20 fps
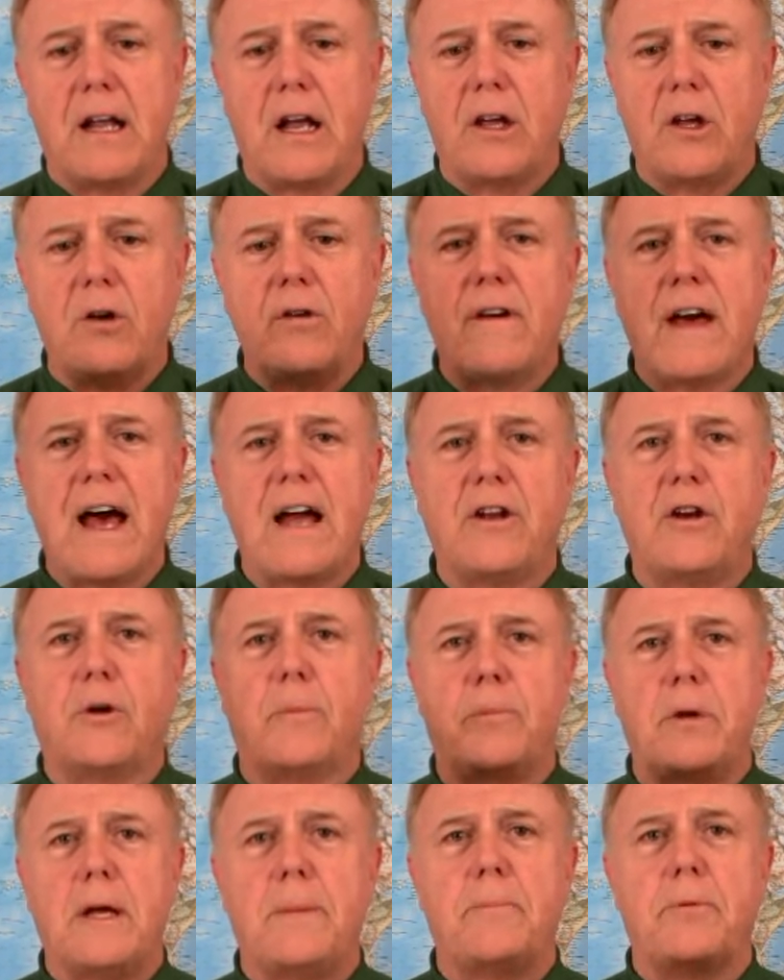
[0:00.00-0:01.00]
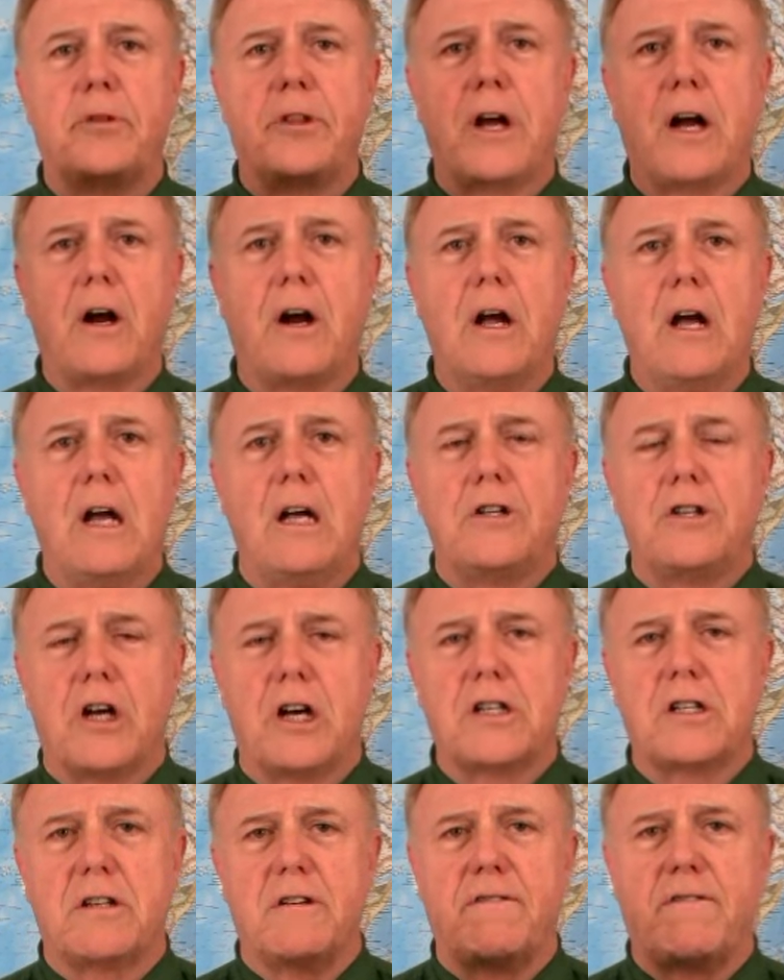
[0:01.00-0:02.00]
Now, you had your people there
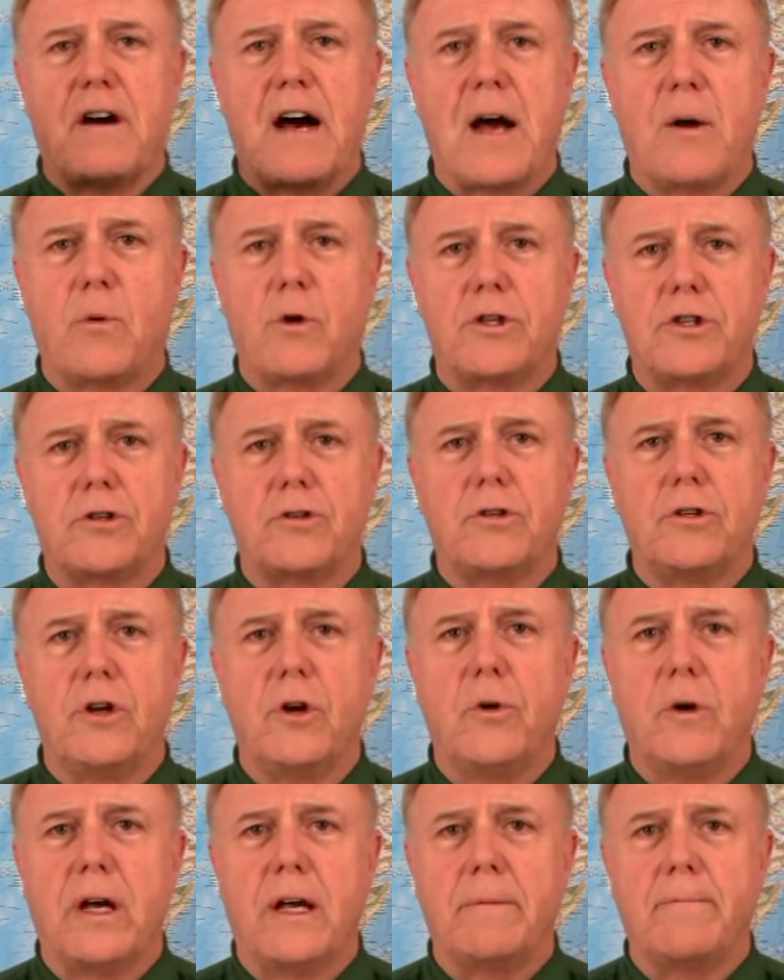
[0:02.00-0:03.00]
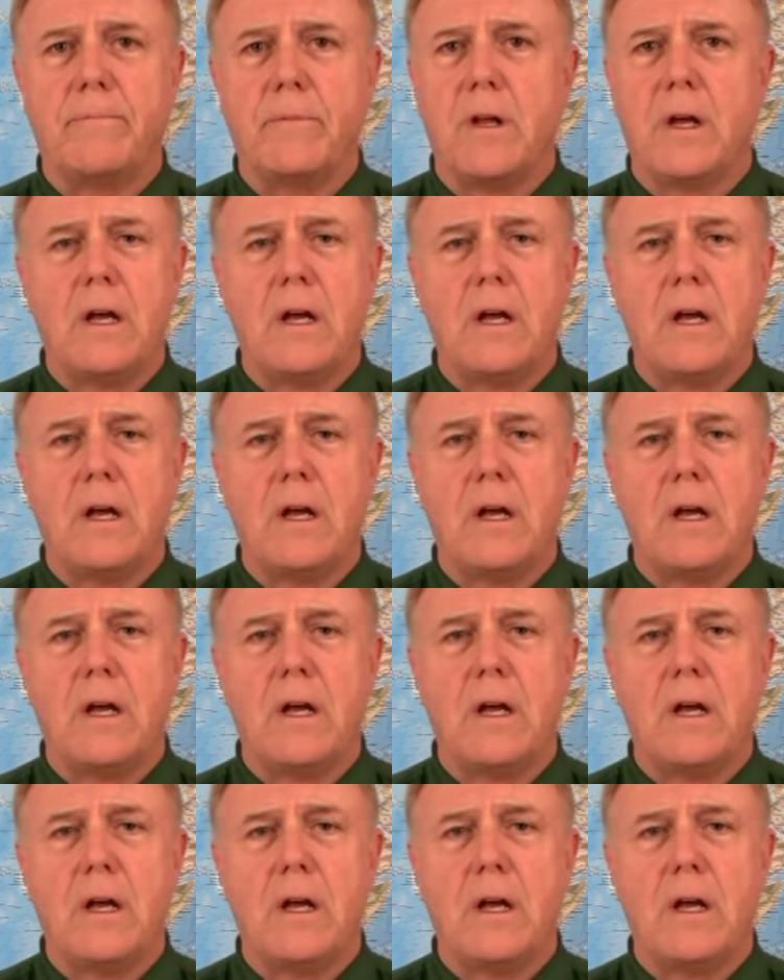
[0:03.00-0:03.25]
justify what you're doing.